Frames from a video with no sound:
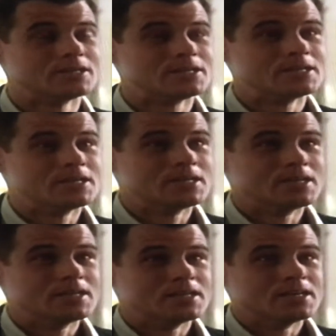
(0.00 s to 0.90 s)

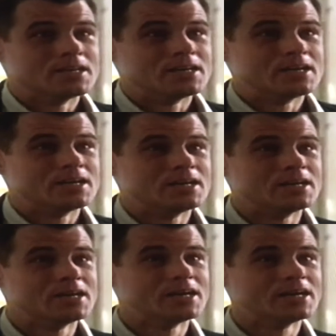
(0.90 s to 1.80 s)

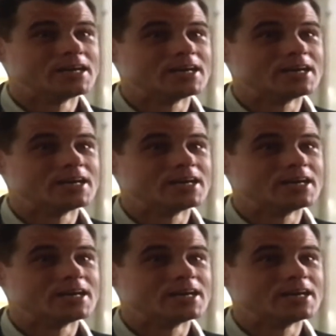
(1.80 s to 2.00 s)
No one is speaking in this clip.